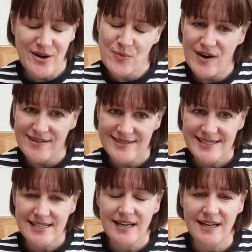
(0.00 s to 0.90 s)
it
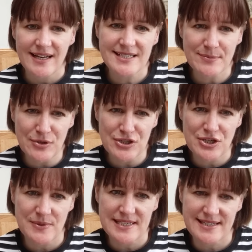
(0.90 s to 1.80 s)
was a
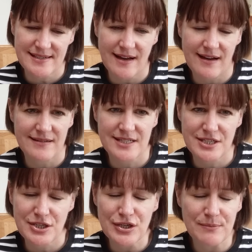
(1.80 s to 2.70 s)
tumultuous start
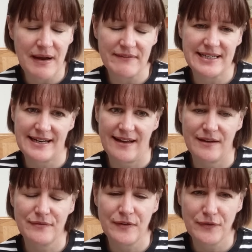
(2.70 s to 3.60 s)
to married
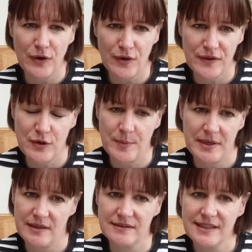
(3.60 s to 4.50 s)
life for the
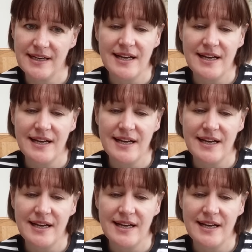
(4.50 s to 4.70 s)
couple.